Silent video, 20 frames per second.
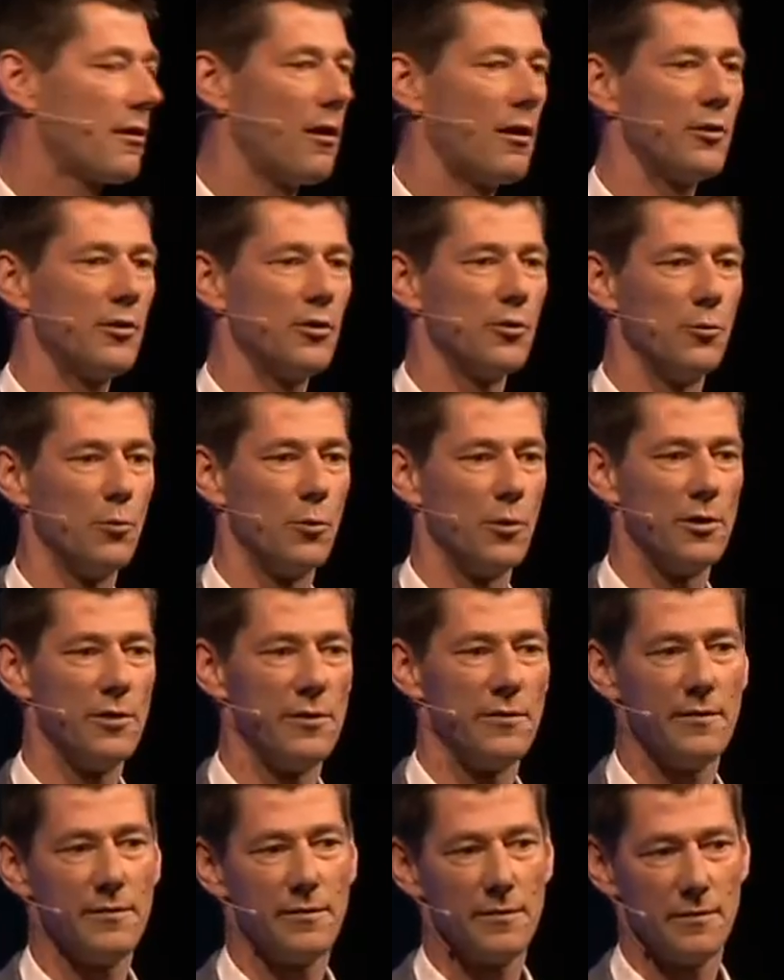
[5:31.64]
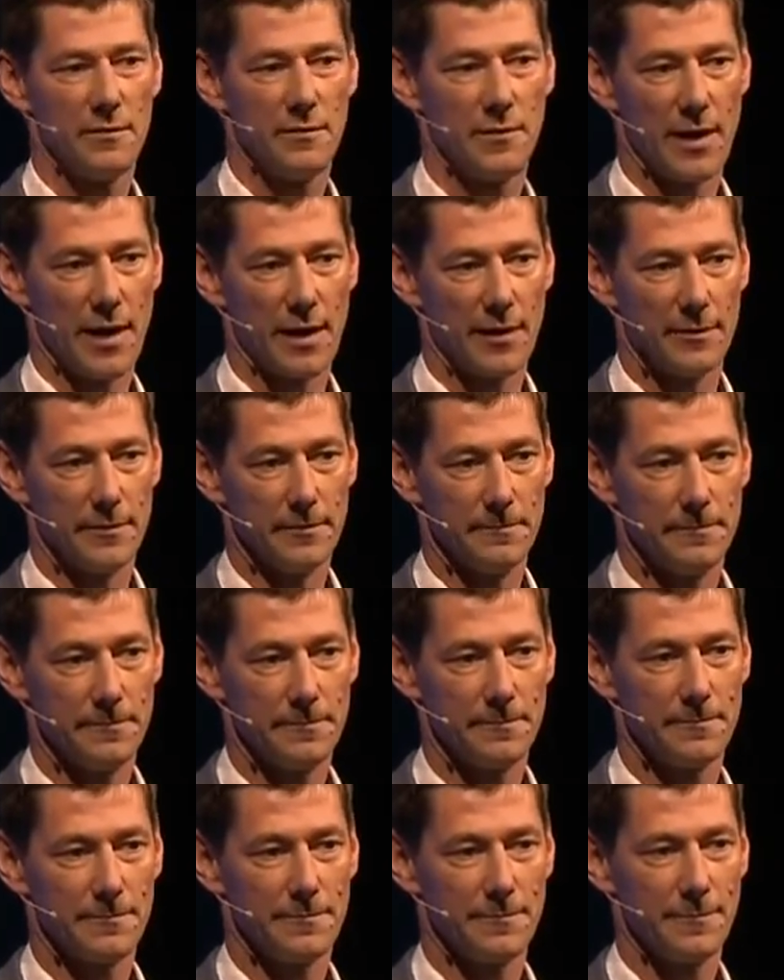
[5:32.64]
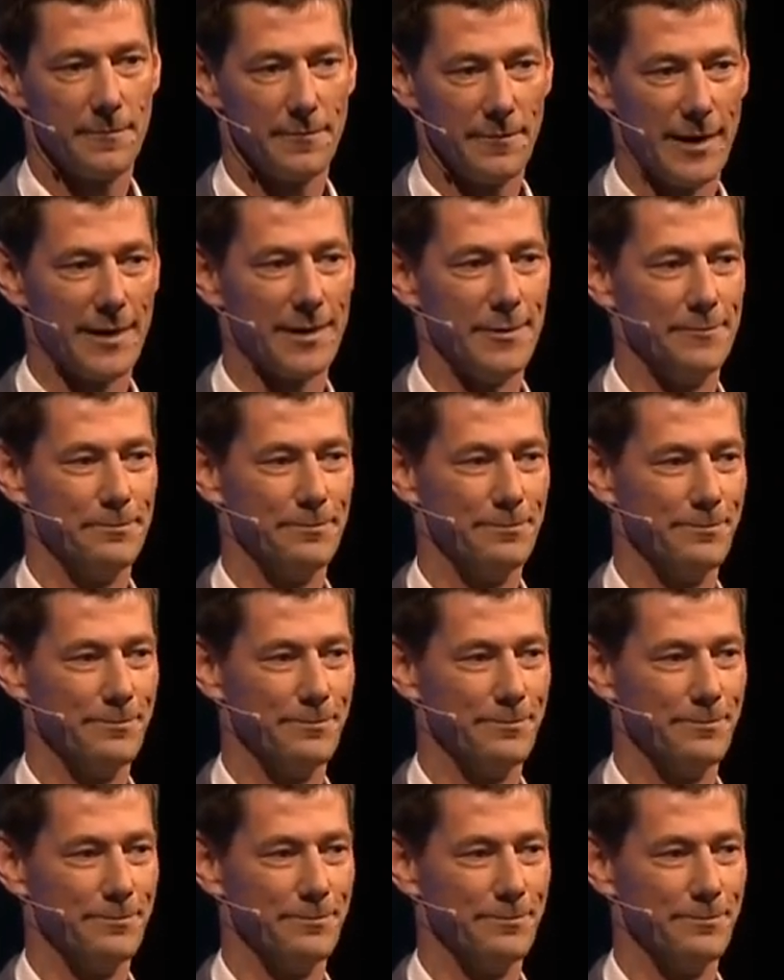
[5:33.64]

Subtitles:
conquer the world together. Thank you.